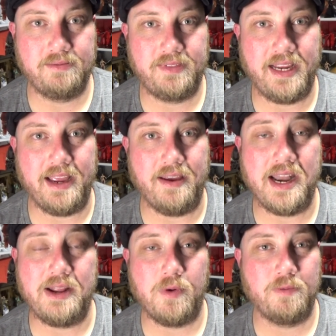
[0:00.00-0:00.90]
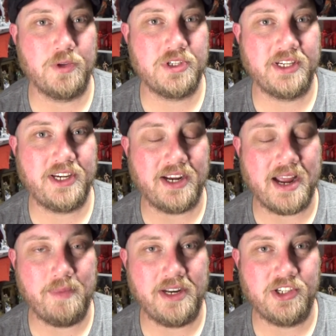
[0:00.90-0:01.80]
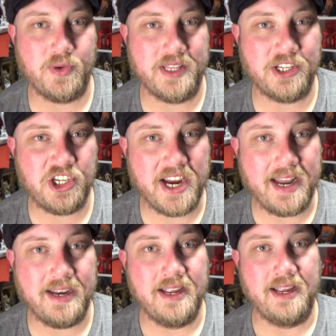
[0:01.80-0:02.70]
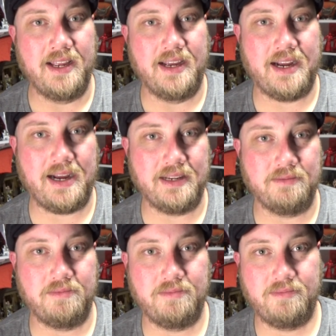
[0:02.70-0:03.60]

yeah, anyone wants to come in and join the chat, uh,